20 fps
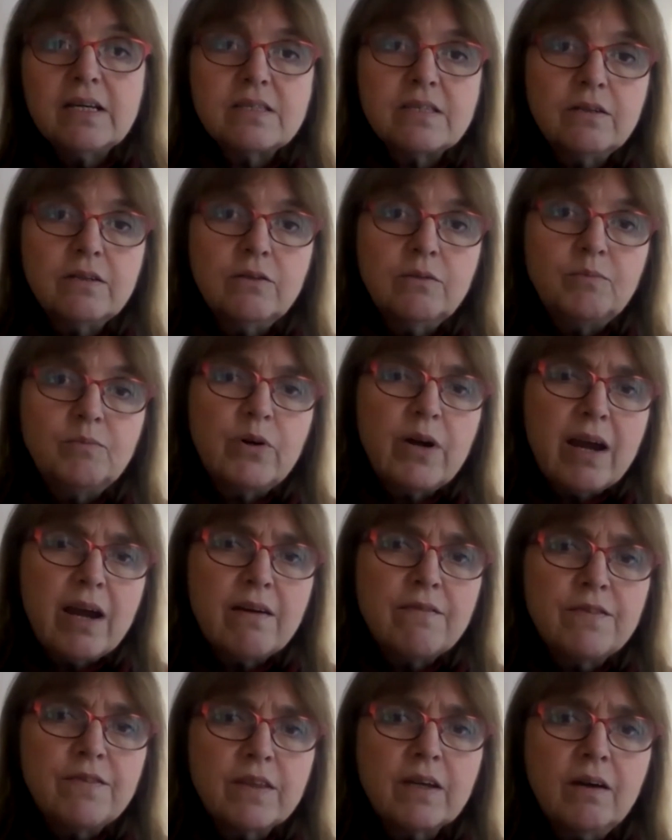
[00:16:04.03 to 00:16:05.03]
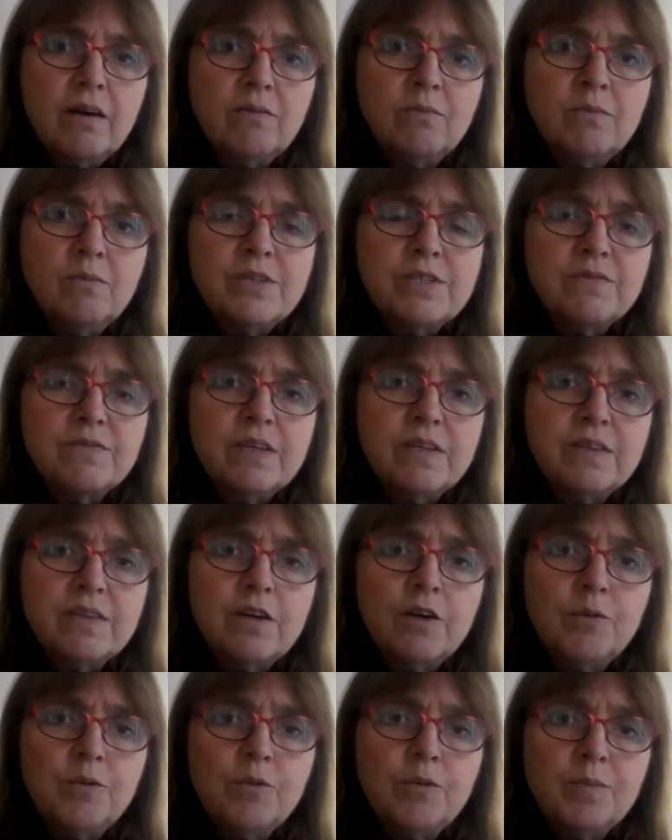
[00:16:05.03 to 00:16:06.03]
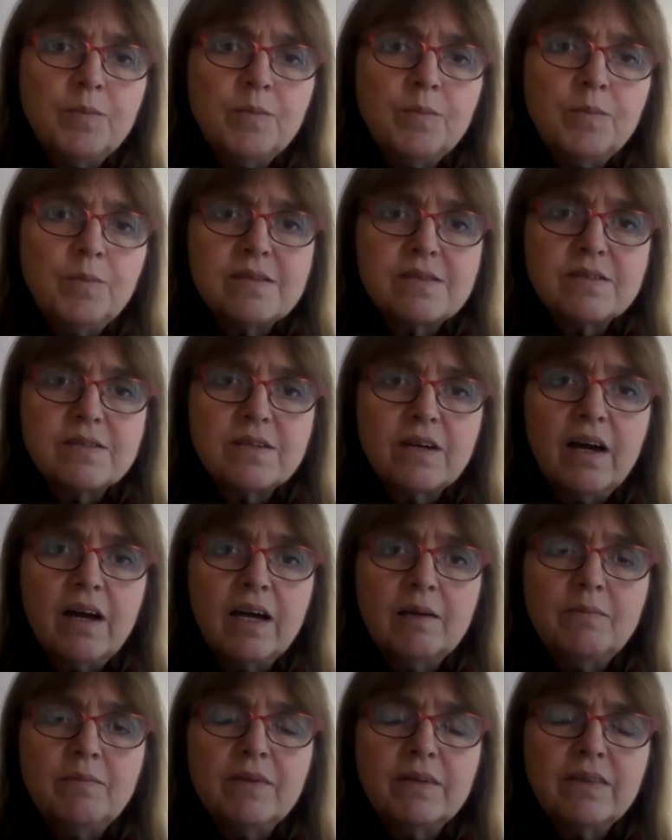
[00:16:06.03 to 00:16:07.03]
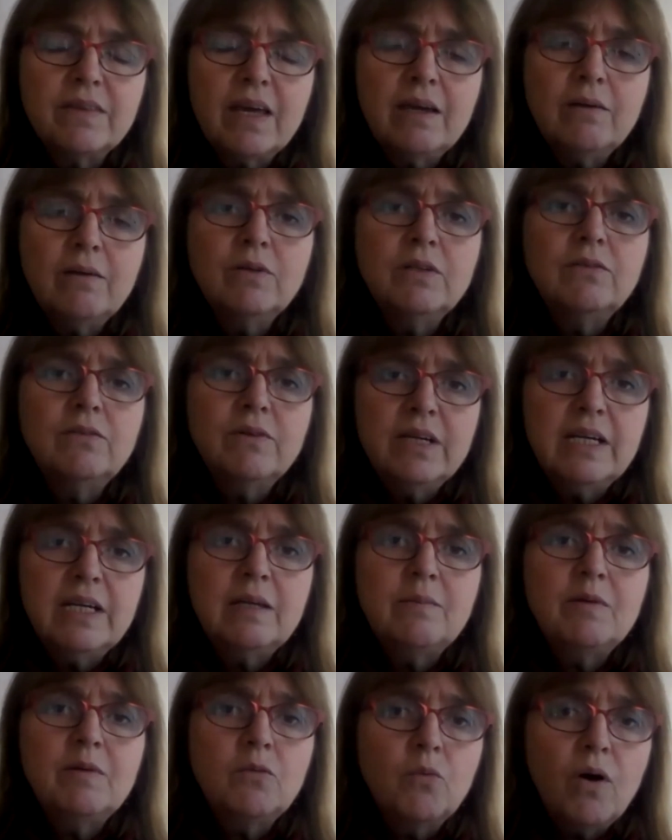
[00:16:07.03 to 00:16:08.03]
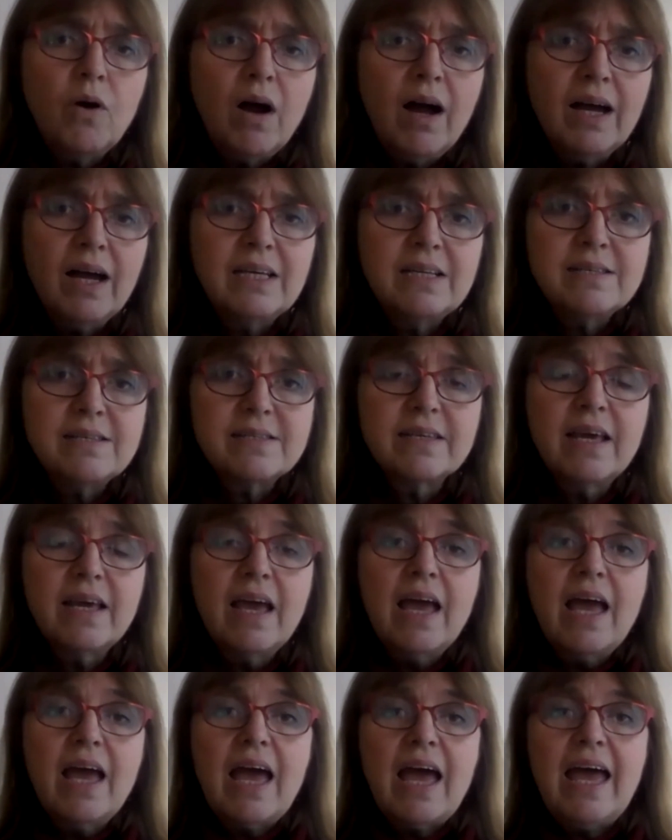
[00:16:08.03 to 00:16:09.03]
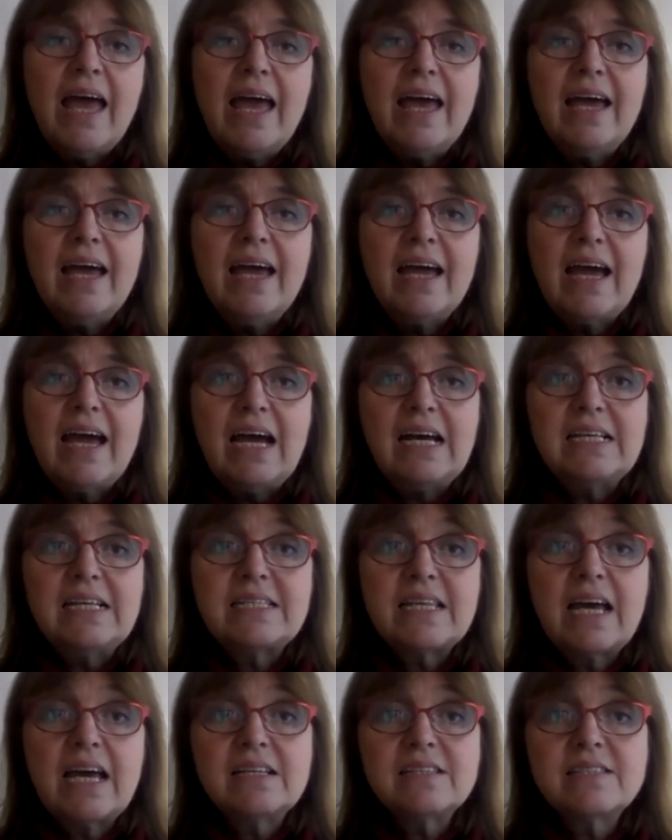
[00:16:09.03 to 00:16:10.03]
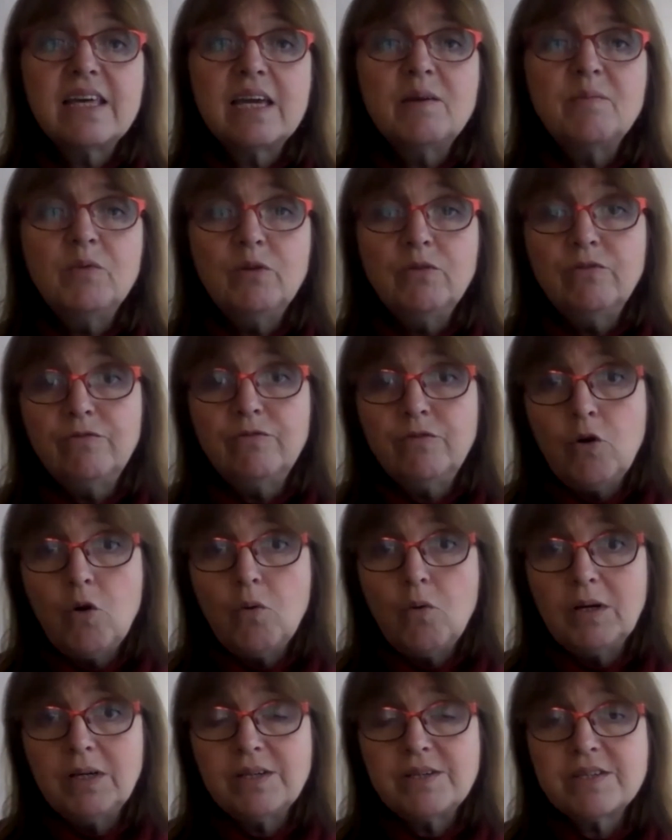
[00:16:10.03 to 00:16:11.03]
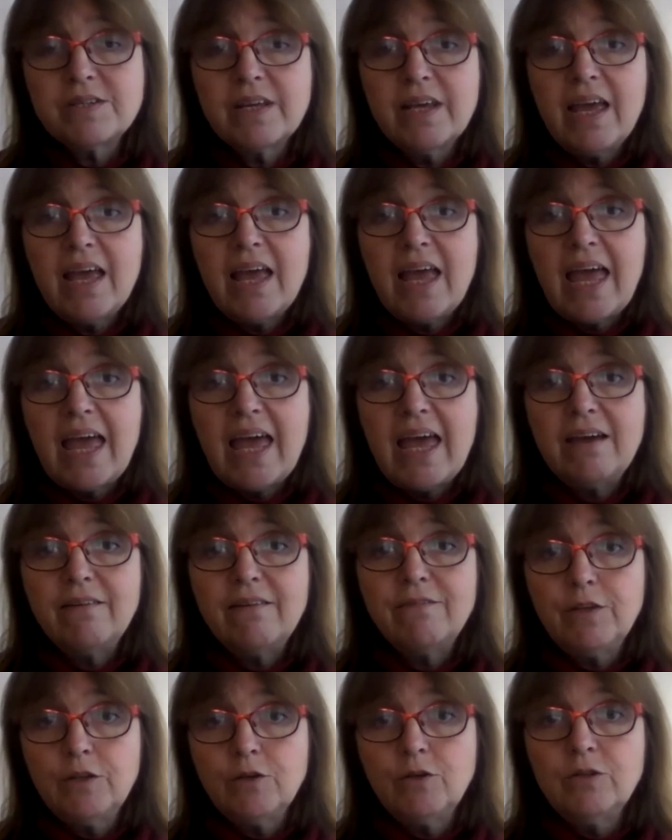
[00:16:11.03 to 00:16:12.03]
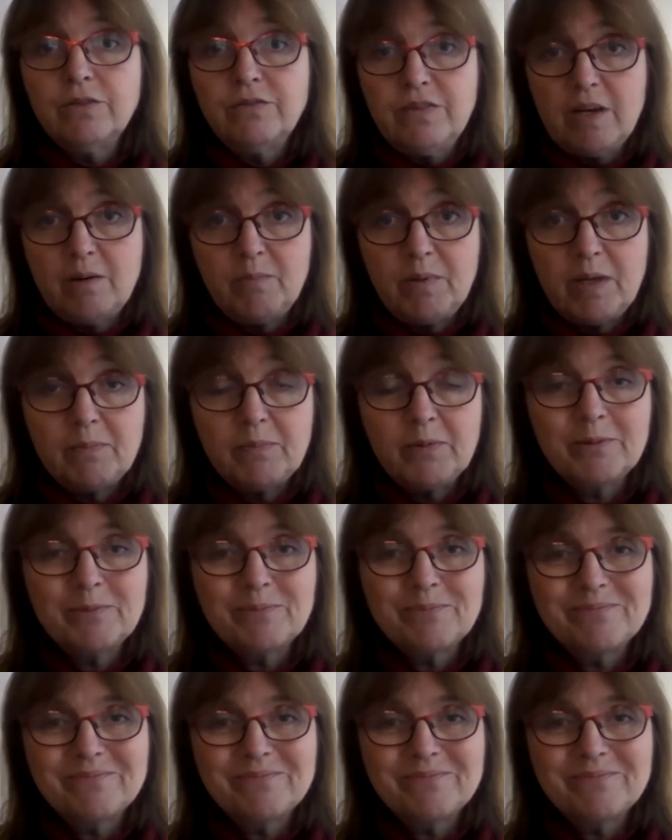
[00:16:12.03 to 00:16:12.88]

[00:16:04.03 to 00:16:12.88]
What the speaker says: So prayer for the government of Ethiopia at this time, that they will really be wise as they move forward for the good of their people.